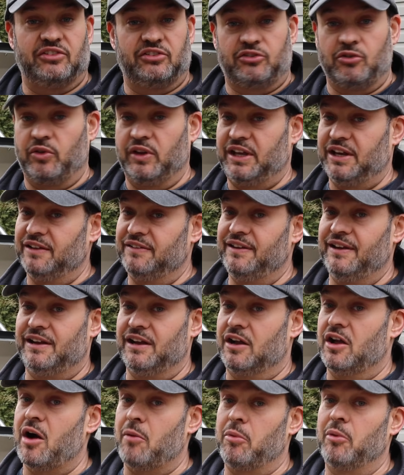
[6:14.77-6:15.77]
It's only going to take
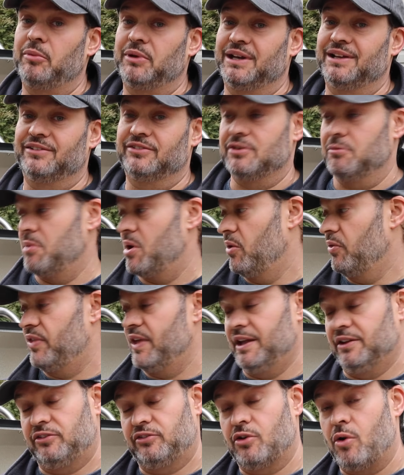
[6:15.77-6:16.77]
a couple minutes to melt
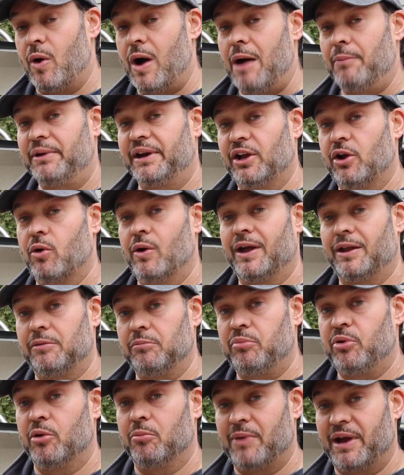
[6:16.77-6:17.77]
that, so I'm going to go ahead
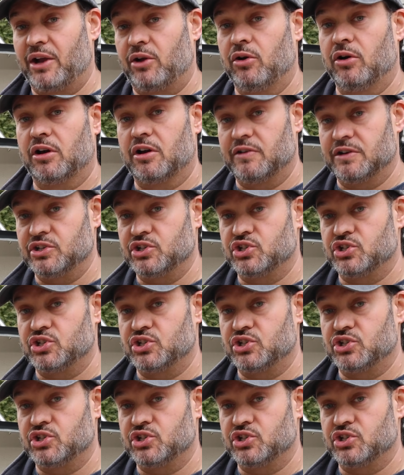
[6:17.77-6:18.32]
and put my cooker in